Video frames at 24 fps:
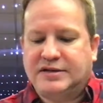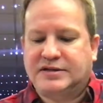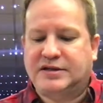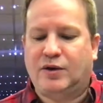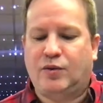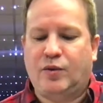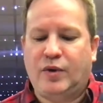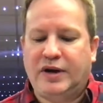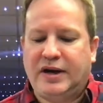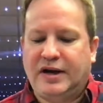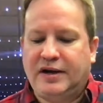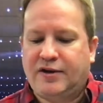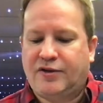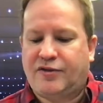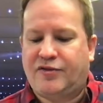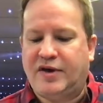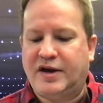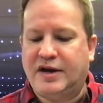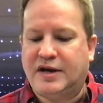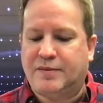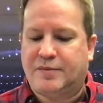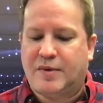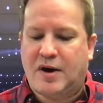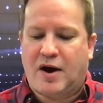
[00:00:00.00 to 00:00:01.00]
that we need to
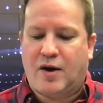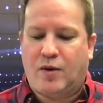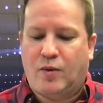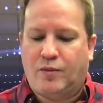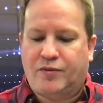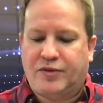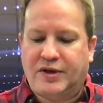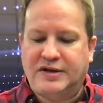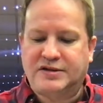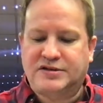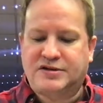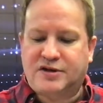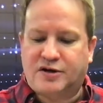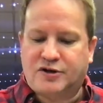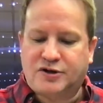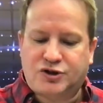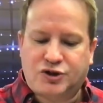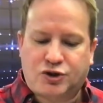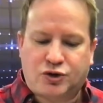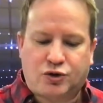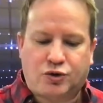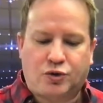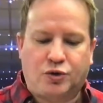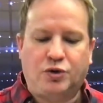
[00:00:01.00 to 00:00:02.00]
think about, things that are
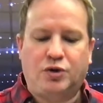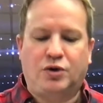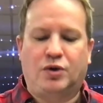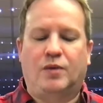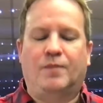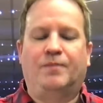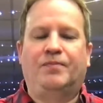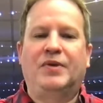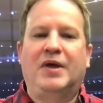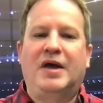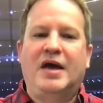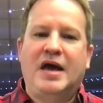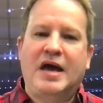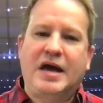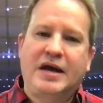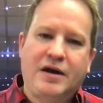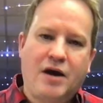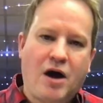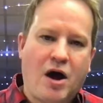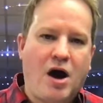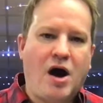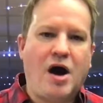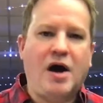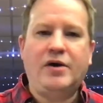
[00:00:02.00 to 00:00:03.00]
true and
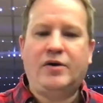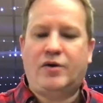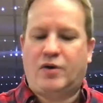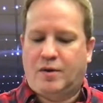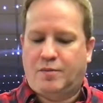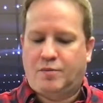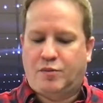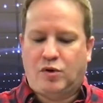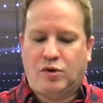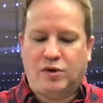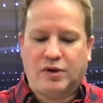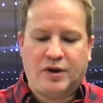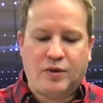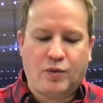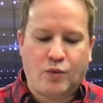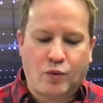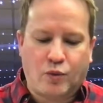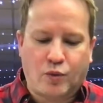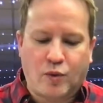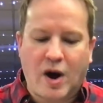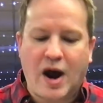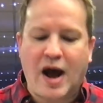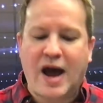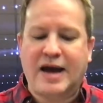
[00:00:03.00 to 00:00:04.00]
honorable and
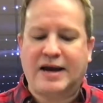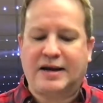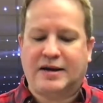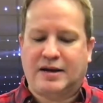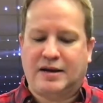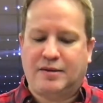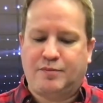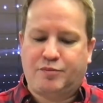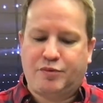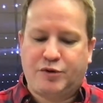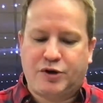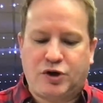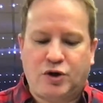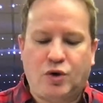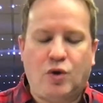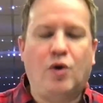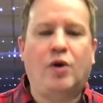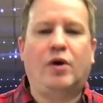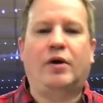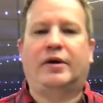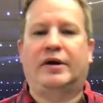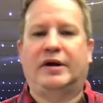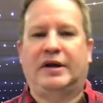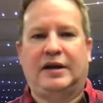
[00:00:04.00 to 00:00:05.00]
right and
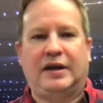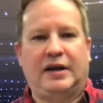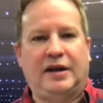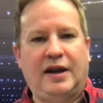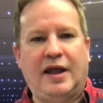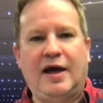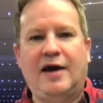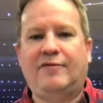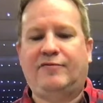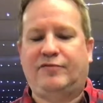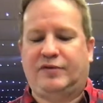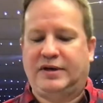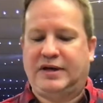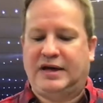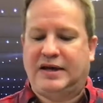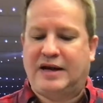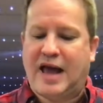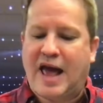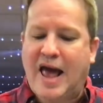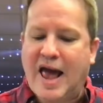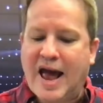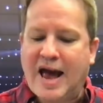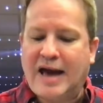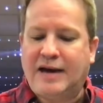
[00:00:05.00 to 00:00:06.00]
pure and lovely and
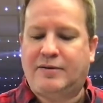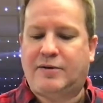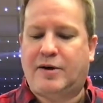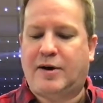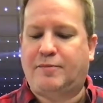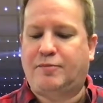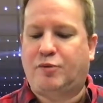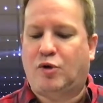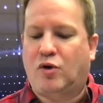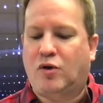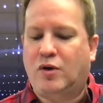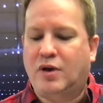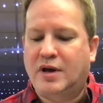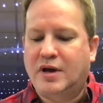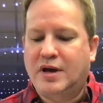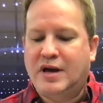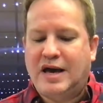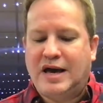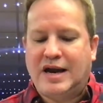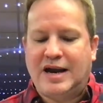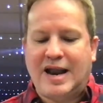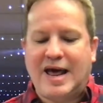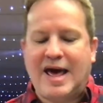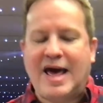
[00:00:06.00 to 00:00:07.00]
admirable
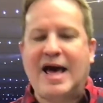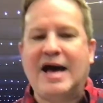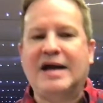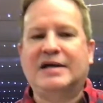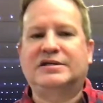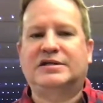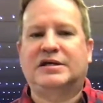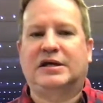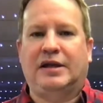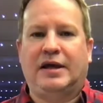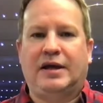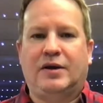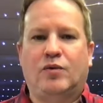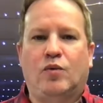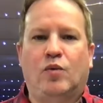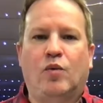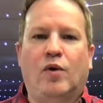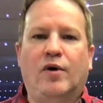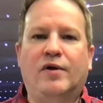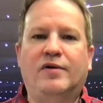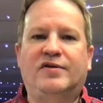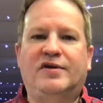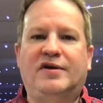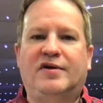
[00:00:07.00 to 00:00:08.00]
and excellent and
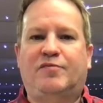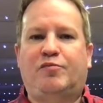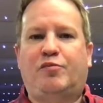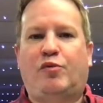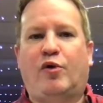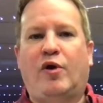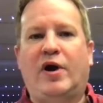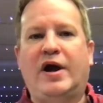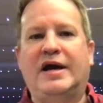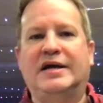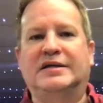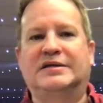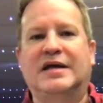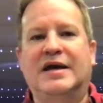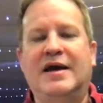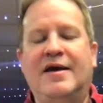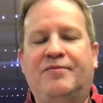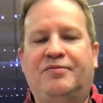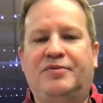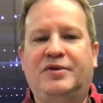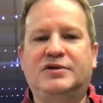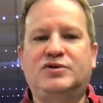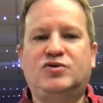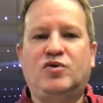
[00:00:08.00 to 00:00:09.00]
worthy of praise.
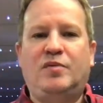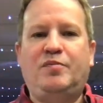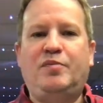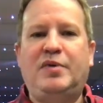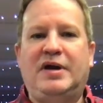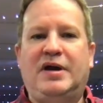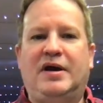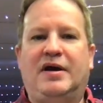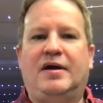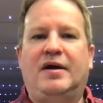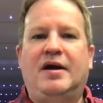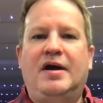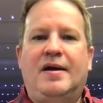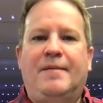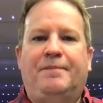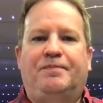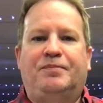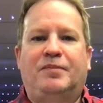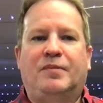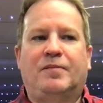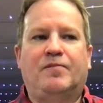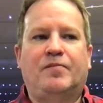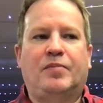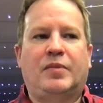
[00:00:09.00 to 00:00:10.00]
This would be
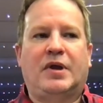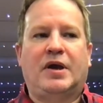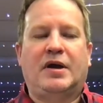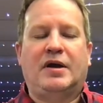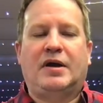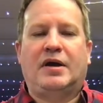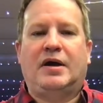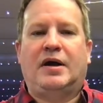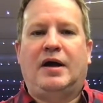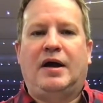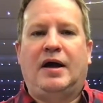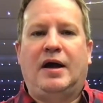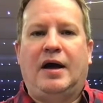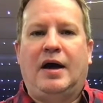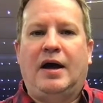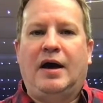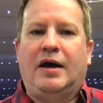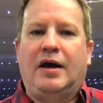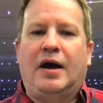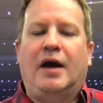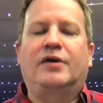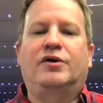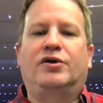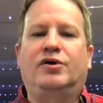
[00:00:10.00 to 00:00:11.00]

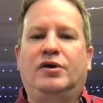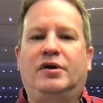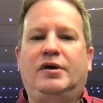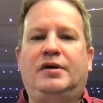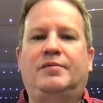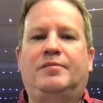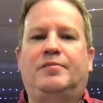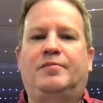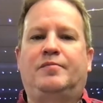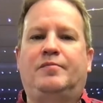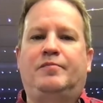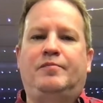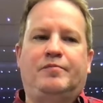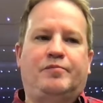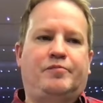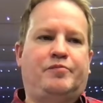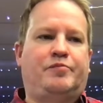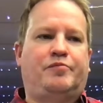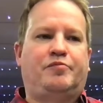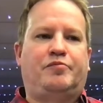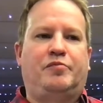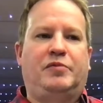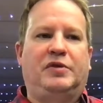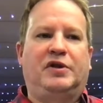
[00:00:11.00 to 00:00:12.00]
a good
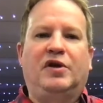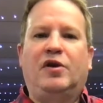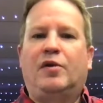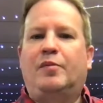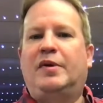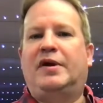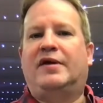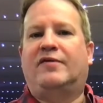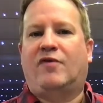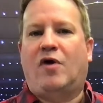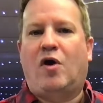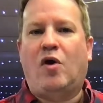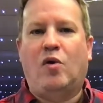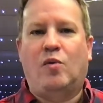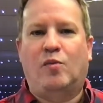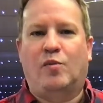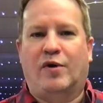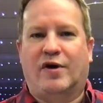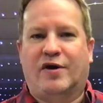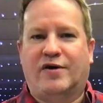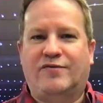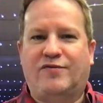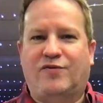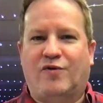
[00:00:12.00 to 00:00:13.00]
little bit of
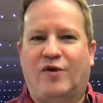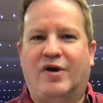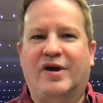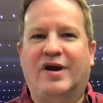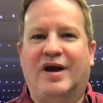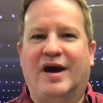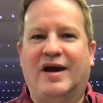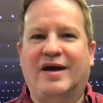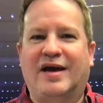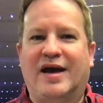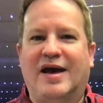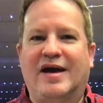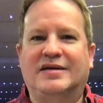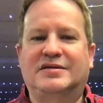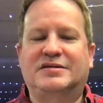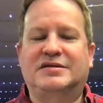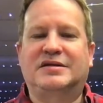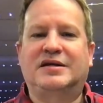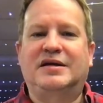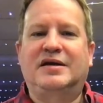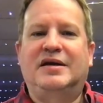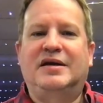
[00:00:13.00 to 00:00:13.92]
homework for you, I guess.